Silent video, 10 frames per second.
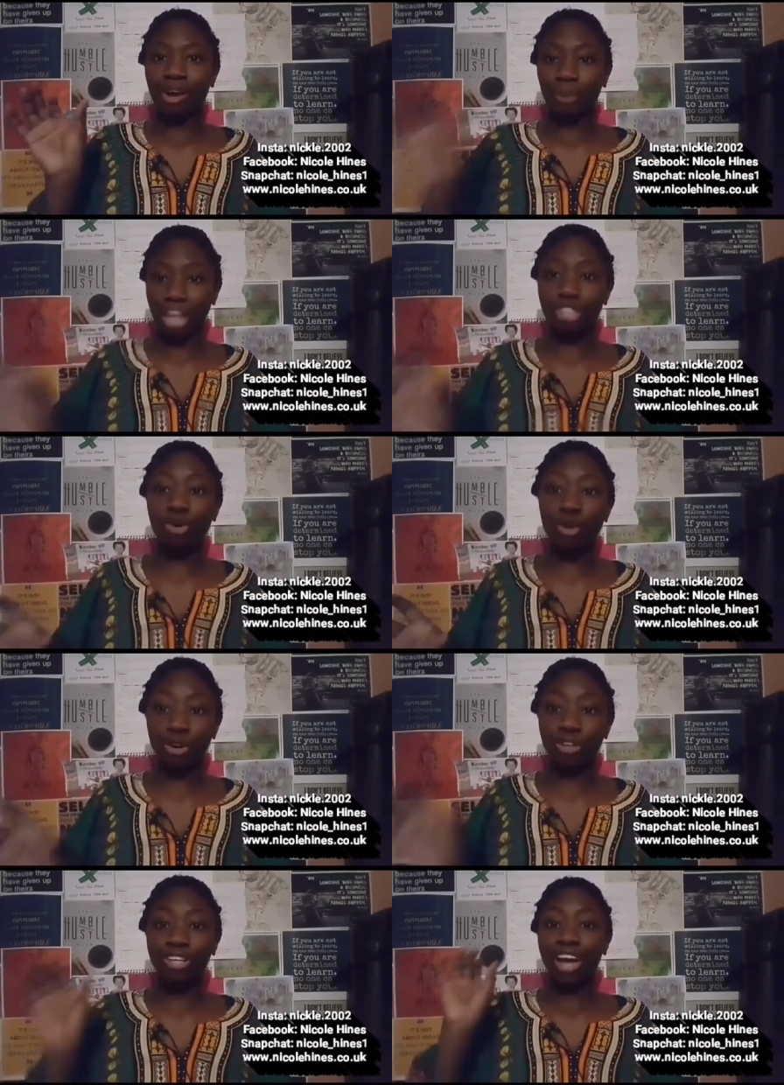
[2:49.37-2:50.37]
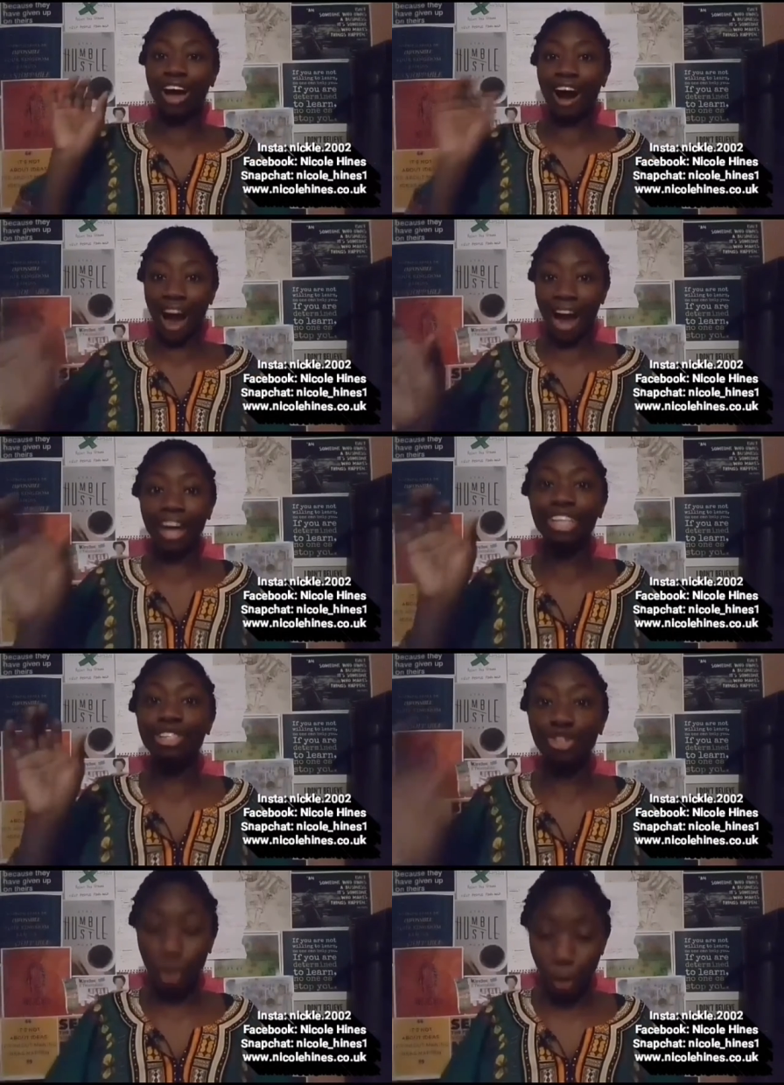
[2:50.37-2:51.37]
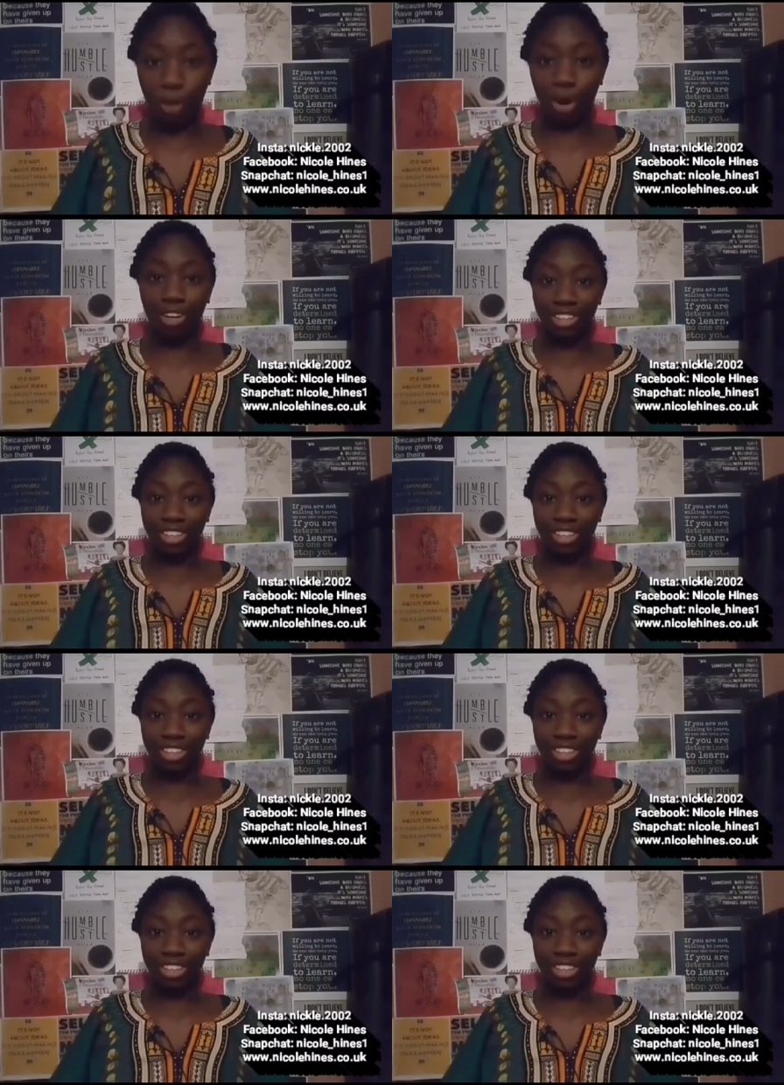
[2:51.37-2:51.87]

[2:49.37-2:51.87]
when i talk i talk